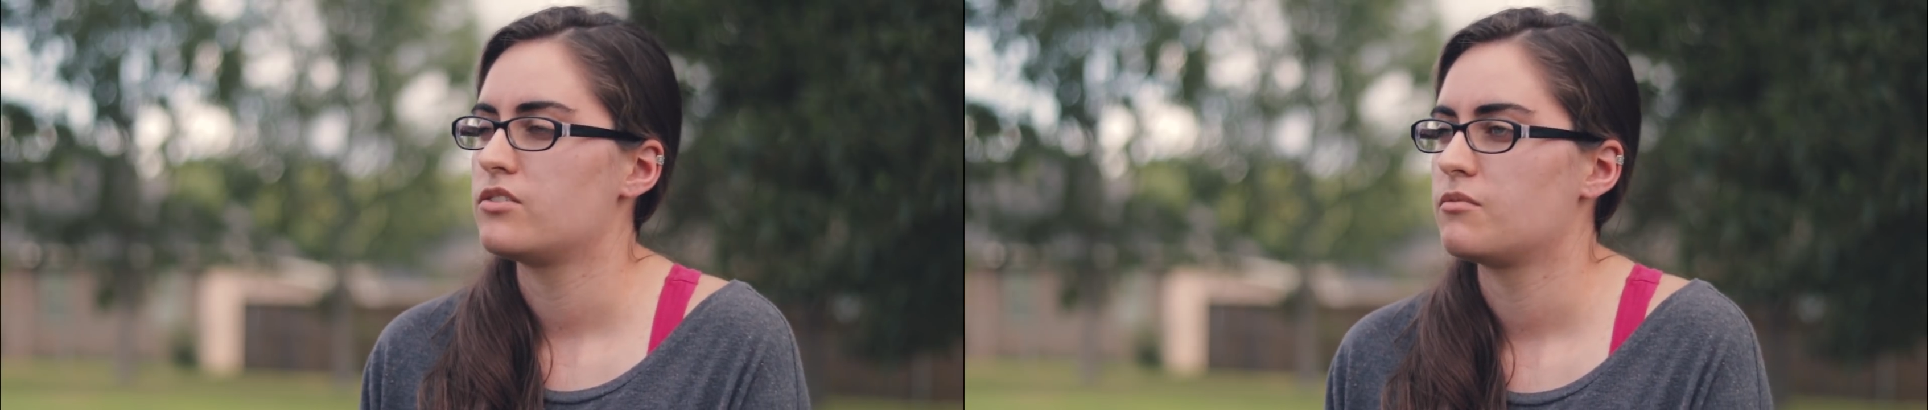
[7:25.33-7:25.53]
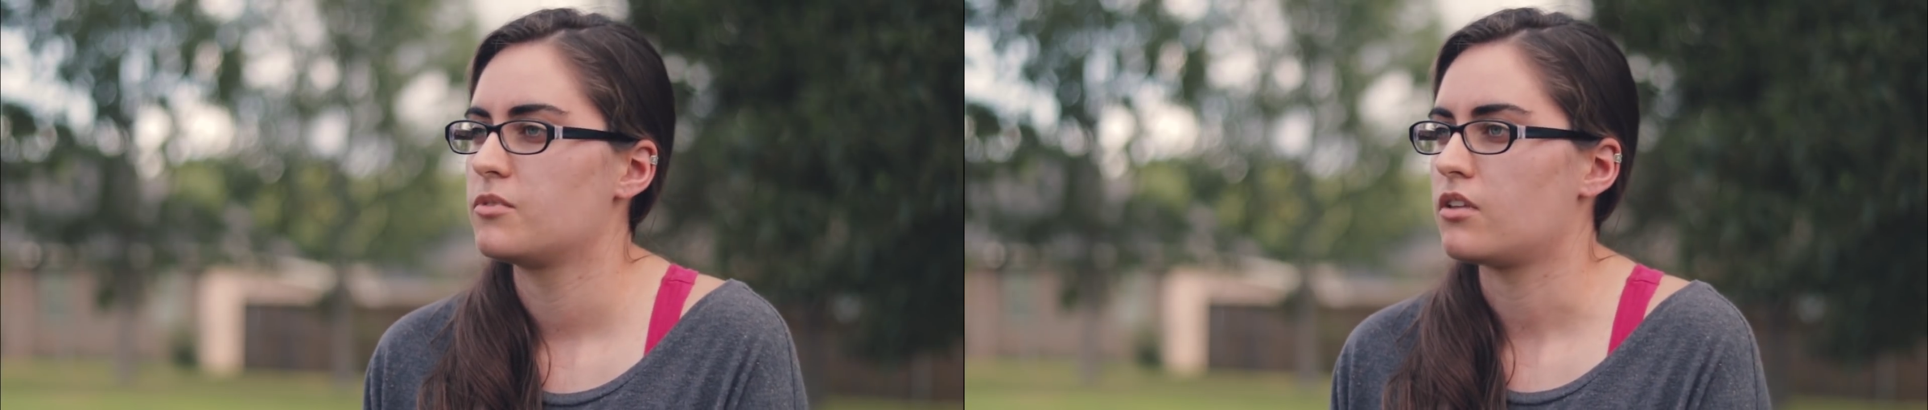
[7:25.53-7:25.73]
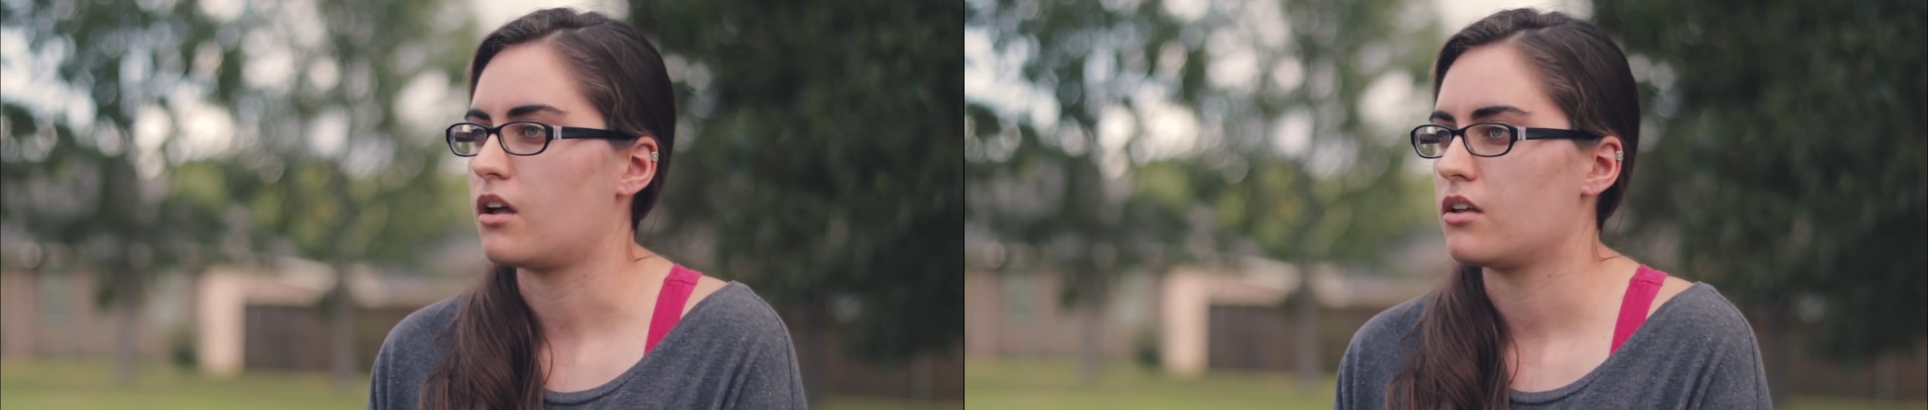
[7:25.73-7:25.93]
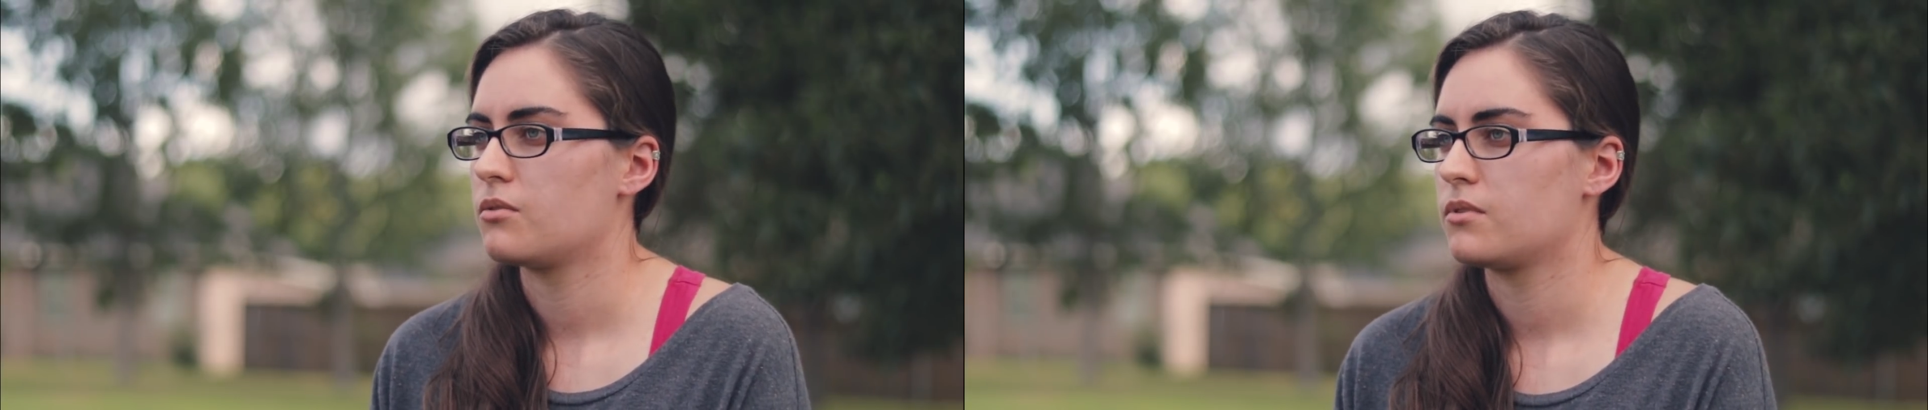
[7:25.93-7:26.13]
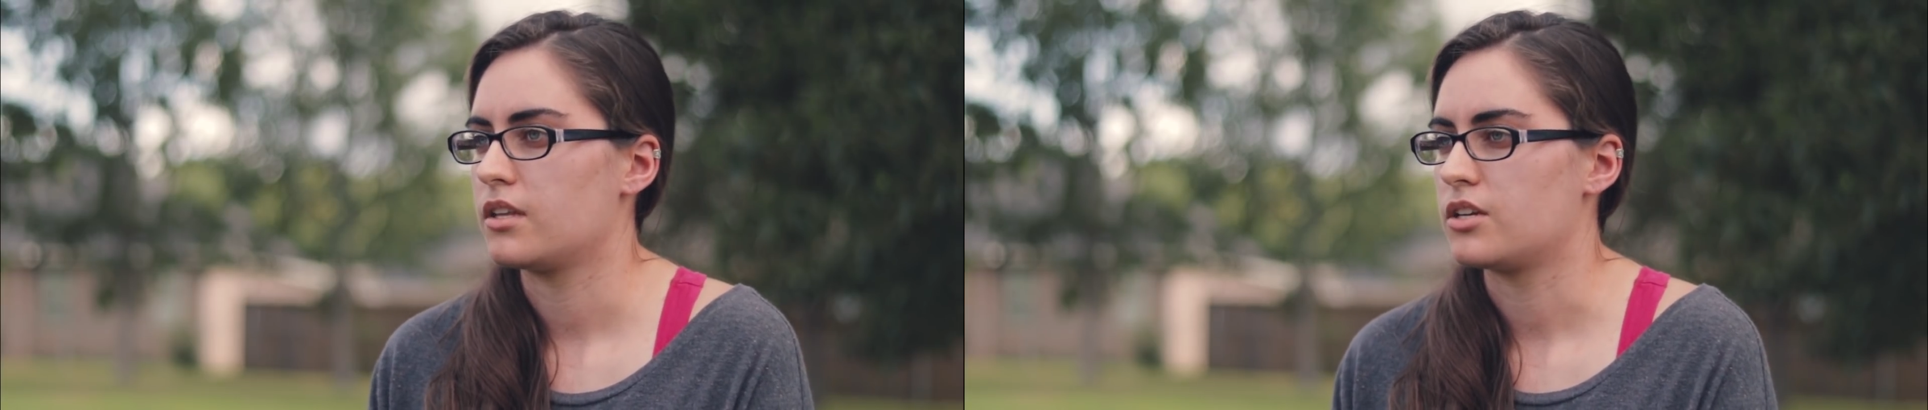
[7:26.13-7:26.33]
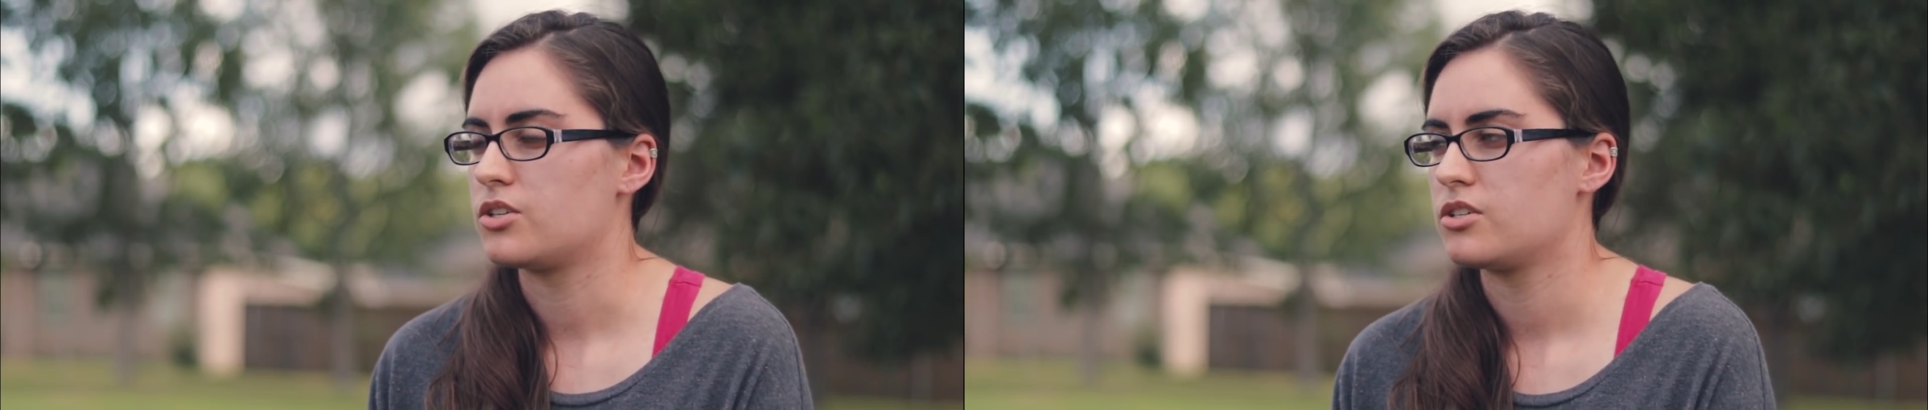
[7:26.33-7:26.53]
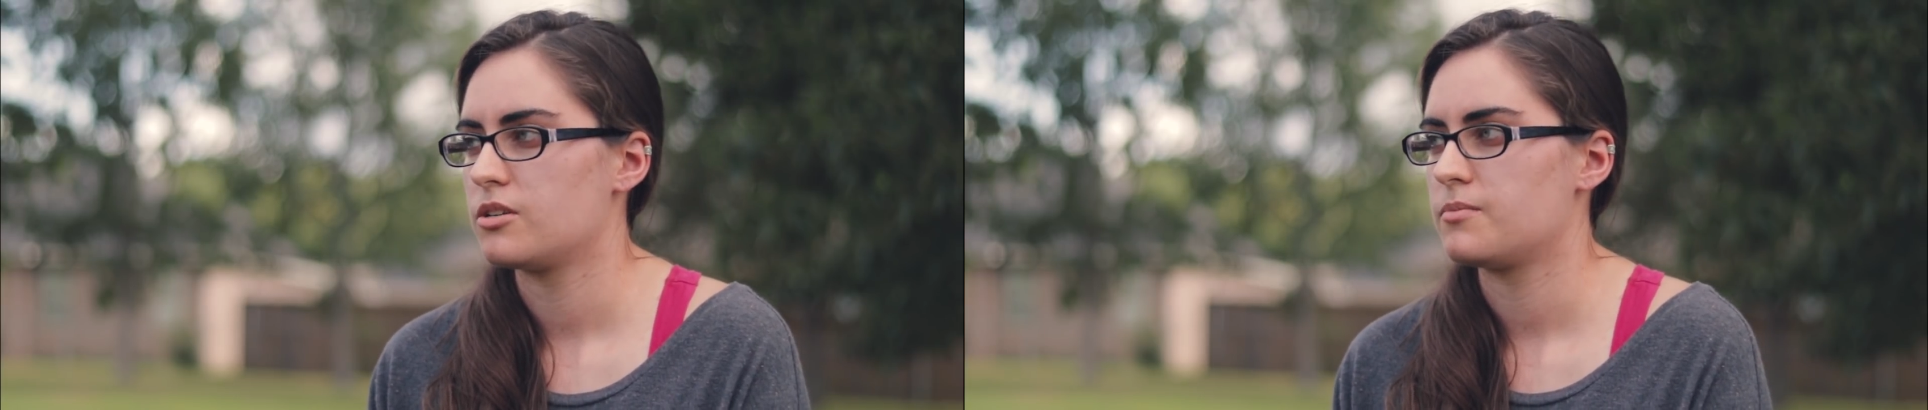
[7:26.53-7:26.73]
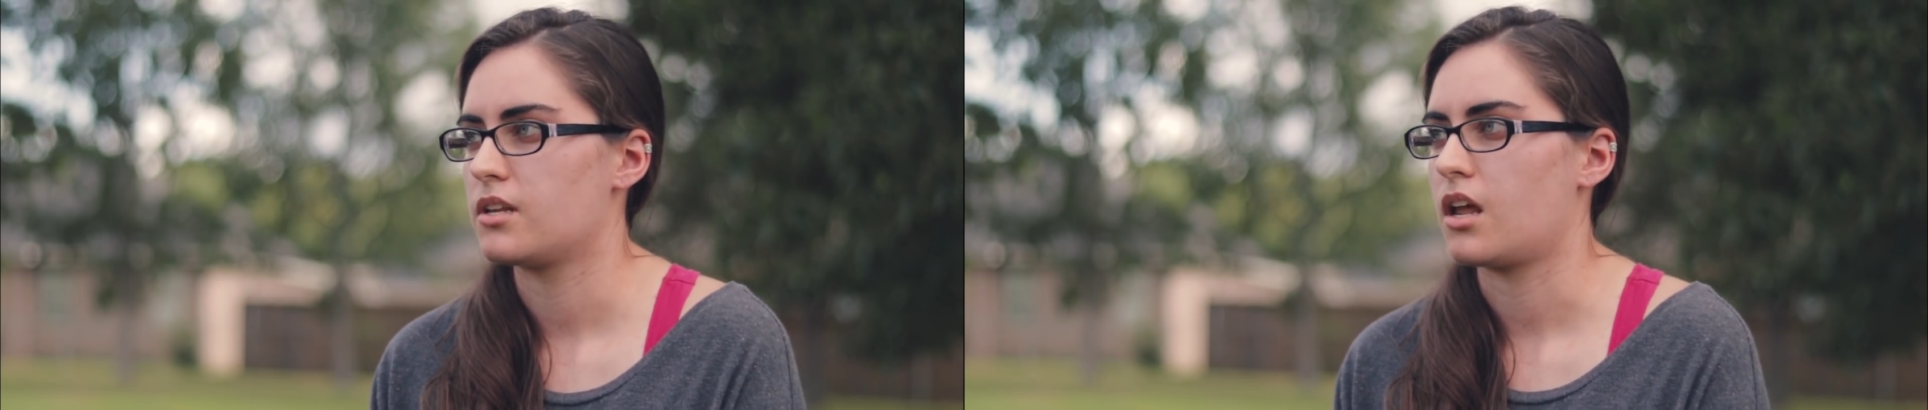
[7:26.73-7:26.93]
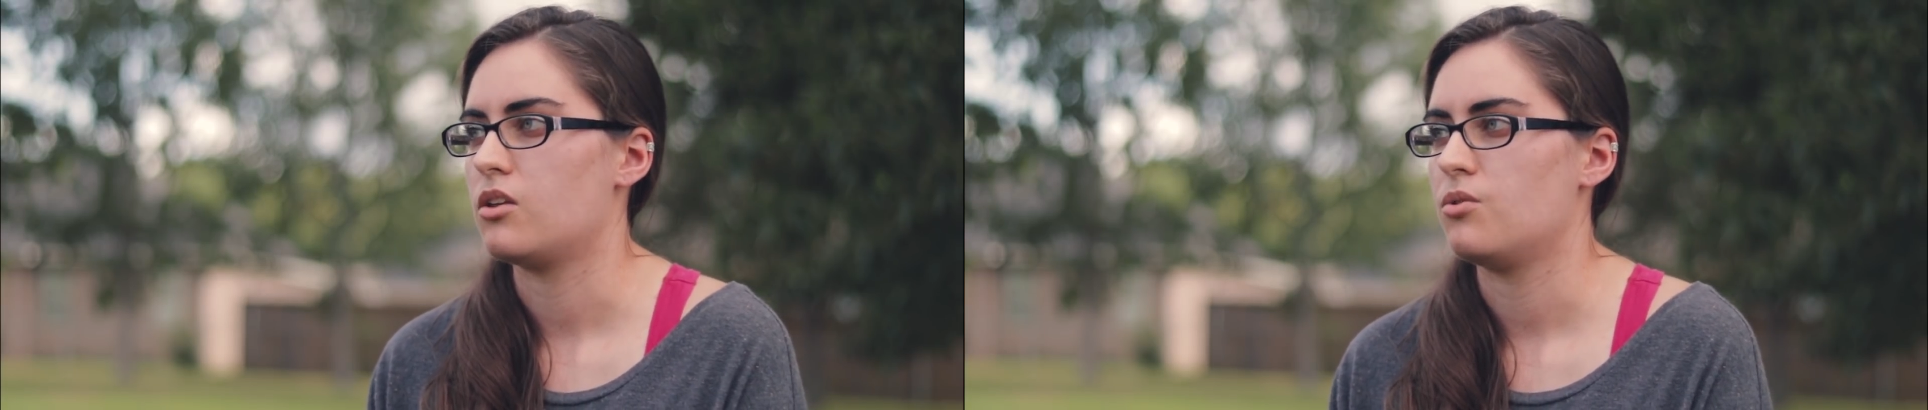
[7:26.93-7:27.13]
from a lot of the relationships that I